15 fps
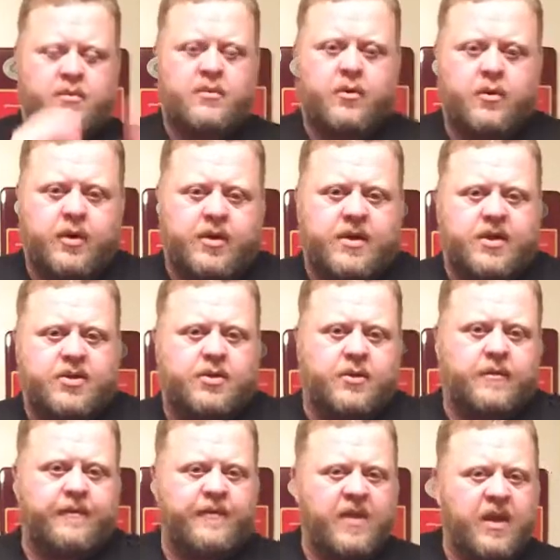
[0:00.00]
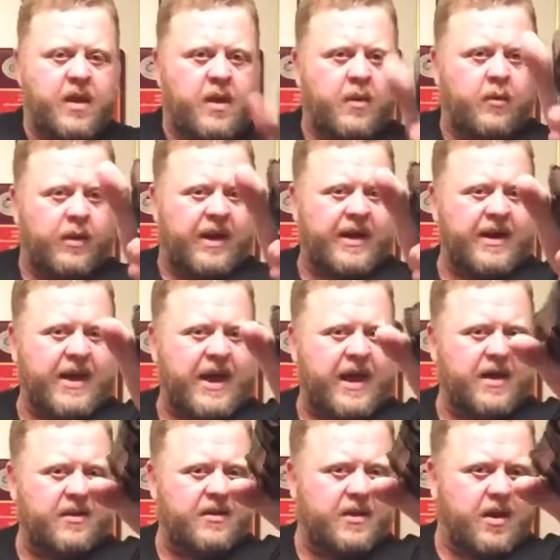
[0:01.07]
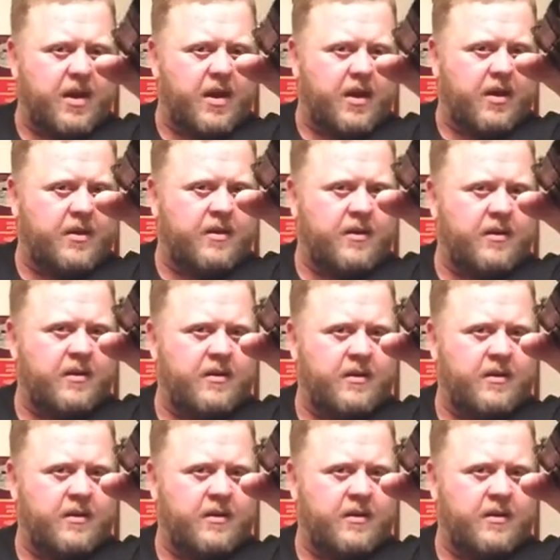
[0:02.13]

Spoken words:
orientation. When I cant the gun,